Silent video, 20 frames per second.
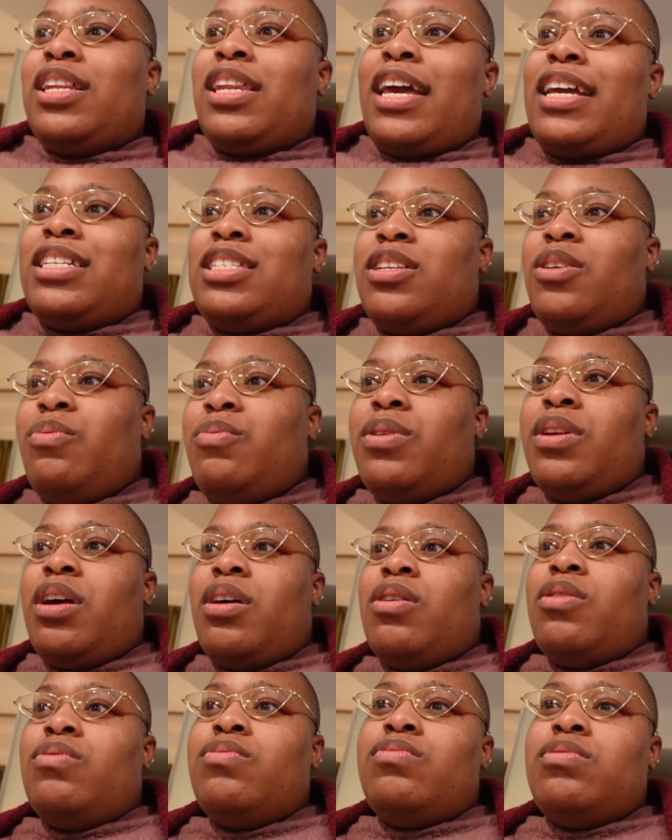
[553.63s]
Like someone
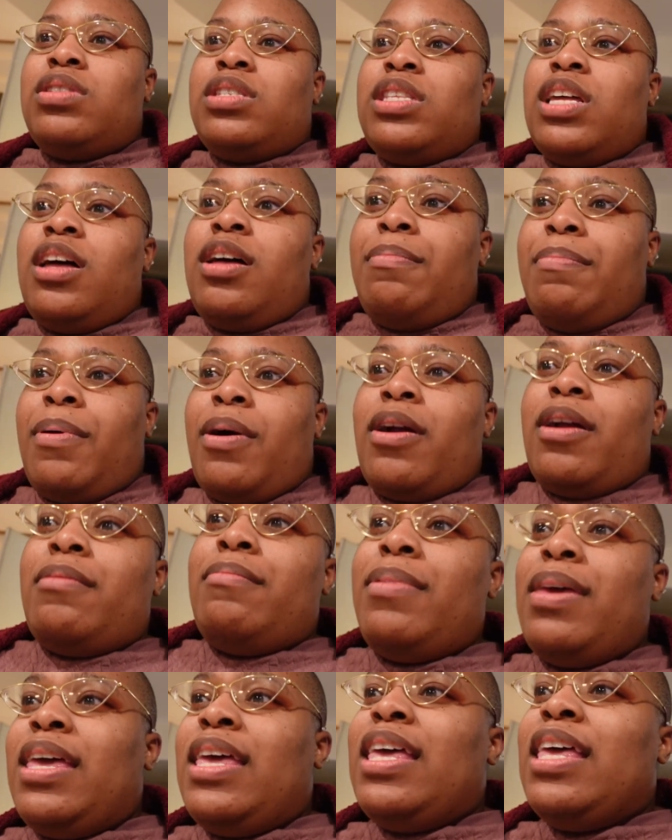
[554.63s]
owns the
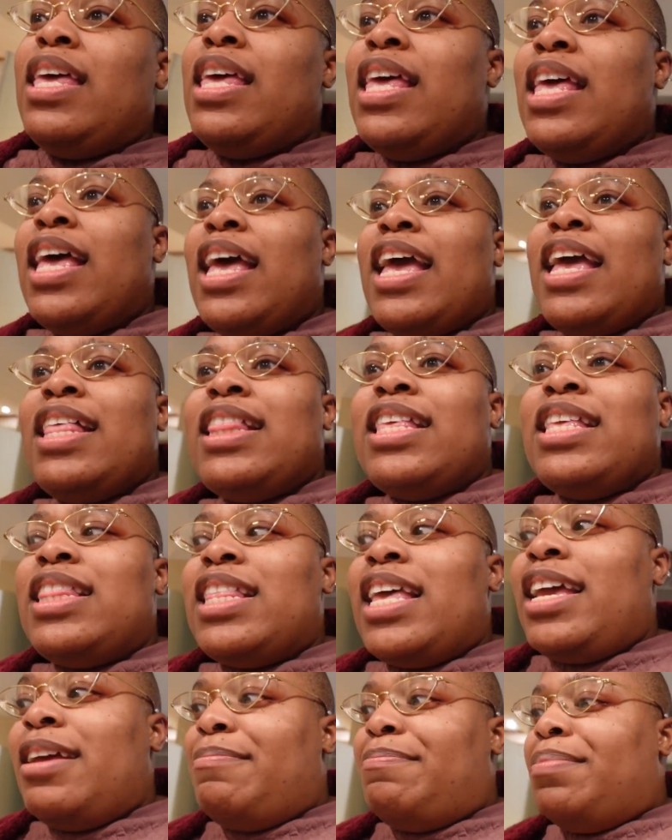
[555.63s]
apartment and then
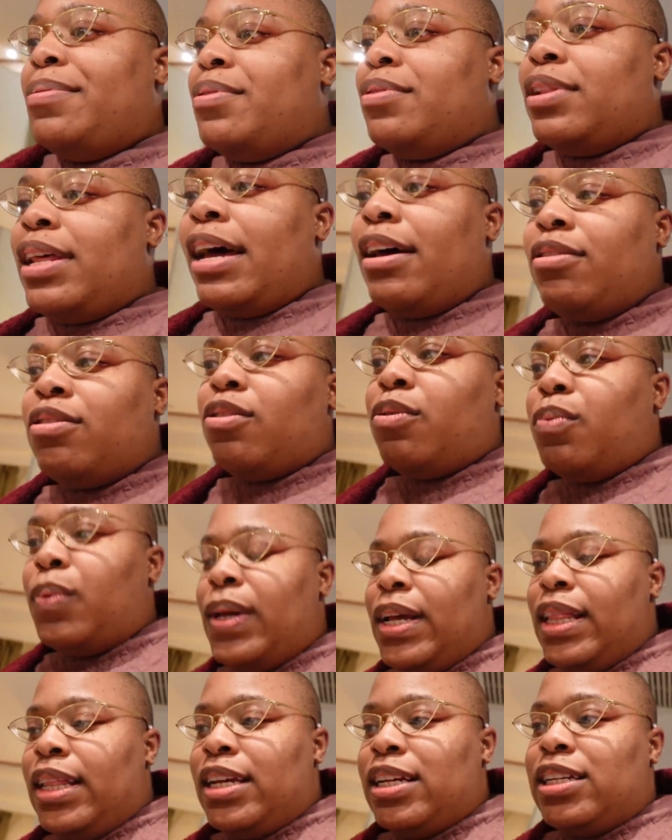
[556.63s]
they pull out the
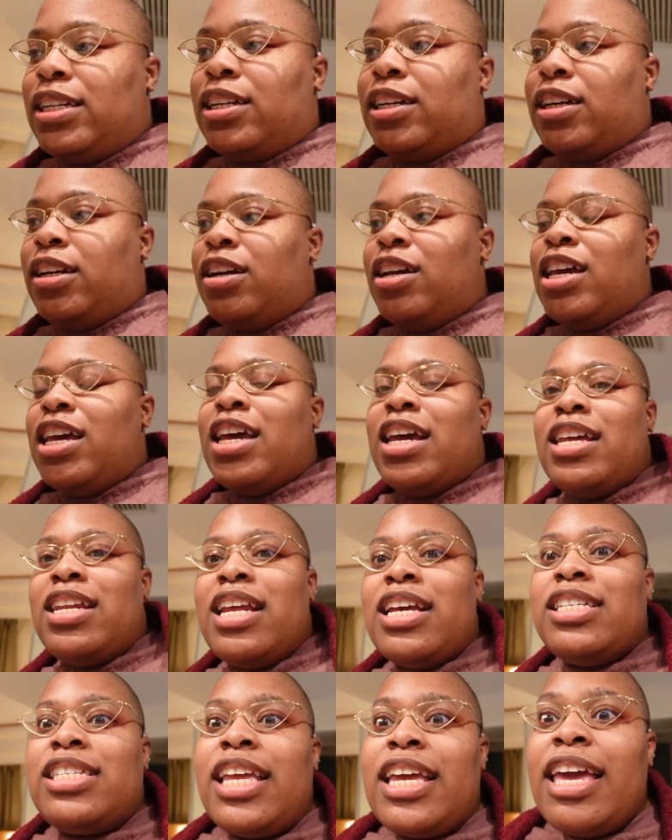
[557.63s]
realtor and
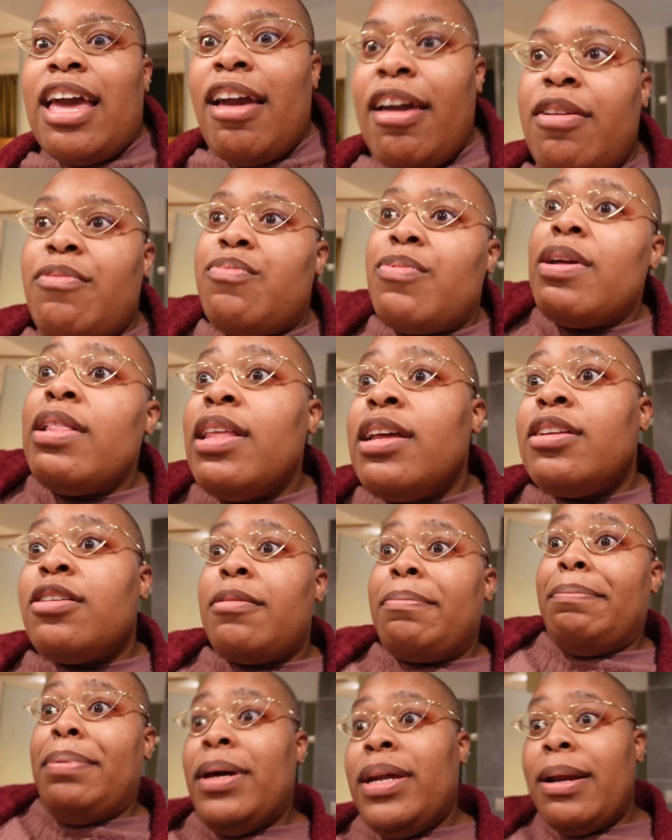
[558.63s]
they say, hey, realtor,
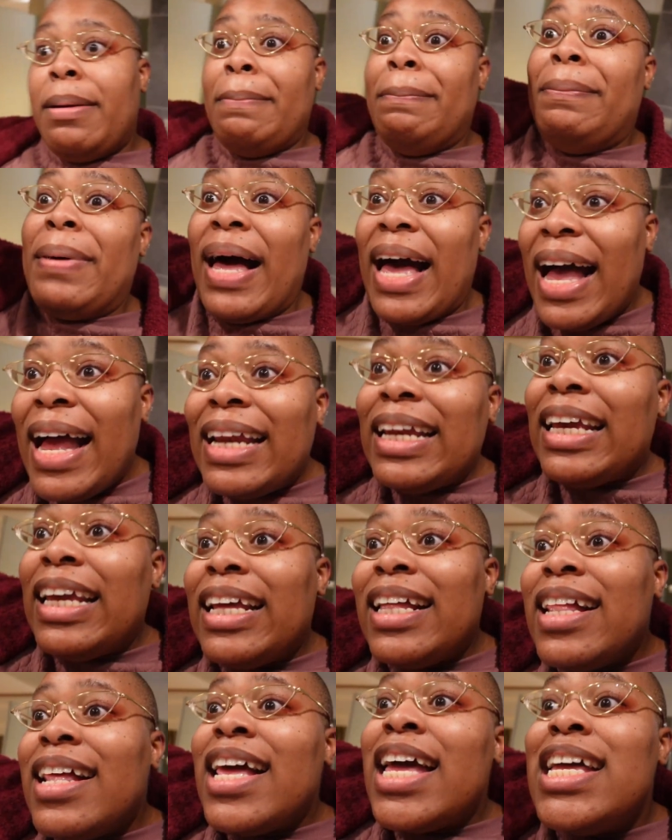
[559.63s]
put a
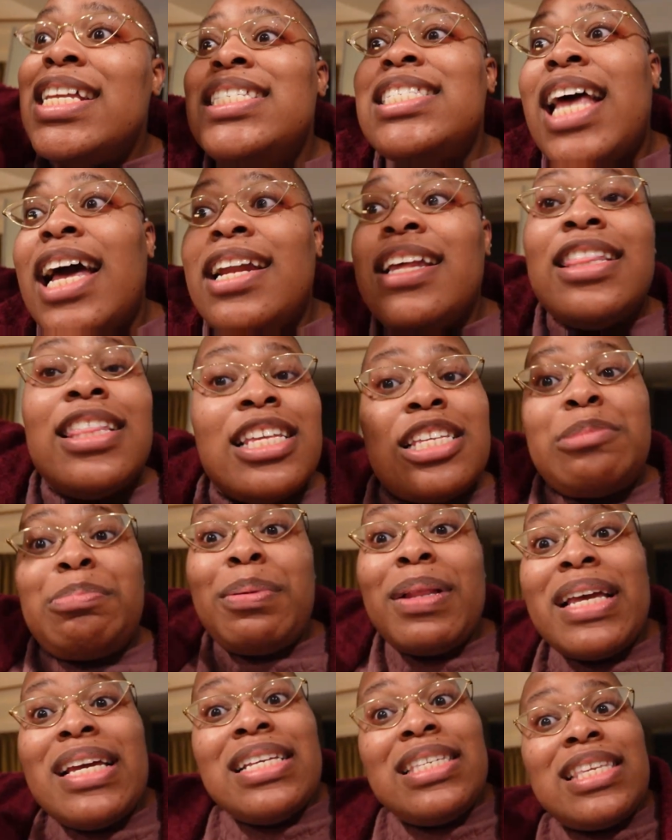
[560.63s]
body inside of this
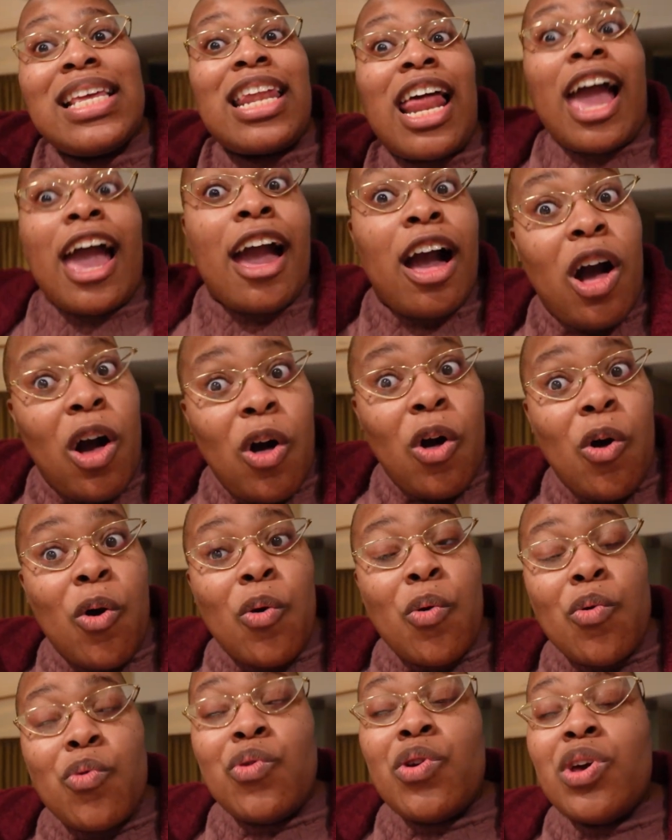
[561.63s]
place that I own.